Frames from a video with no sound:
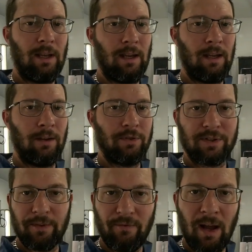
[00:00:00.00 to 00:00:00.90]
and
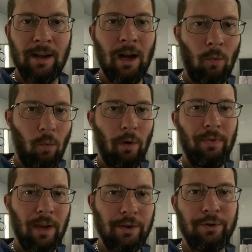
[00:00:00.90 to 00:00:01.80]
just to find out
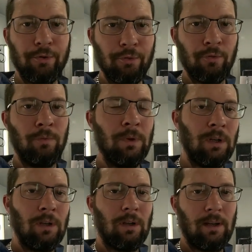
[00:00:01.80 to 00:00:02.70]
what they do
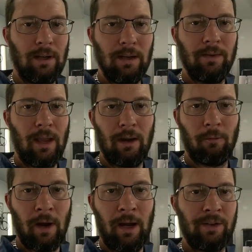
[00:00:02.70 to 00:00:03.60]
in
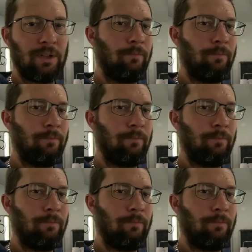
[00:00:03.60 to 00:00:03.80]
that range.